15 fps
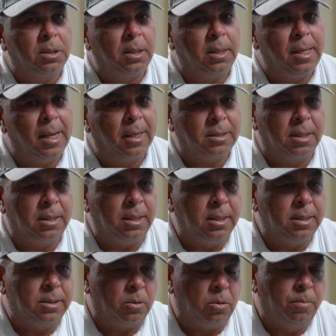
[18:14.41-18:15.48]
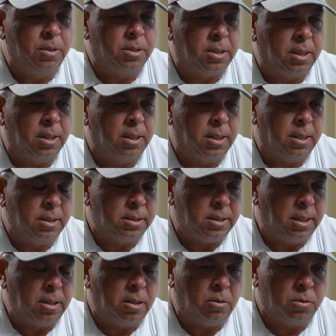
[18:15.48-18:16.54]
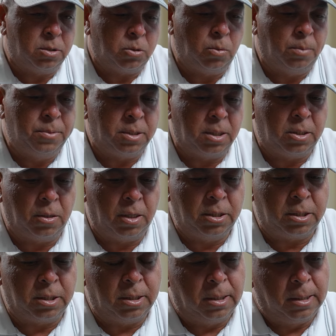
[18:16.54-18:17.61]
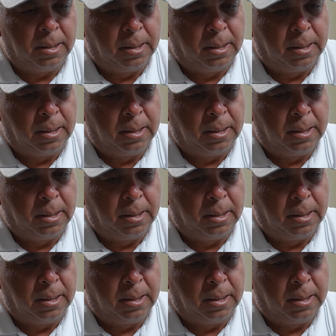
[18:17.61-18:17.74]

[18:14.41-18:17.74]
yes, it is almost a sink or swim situation,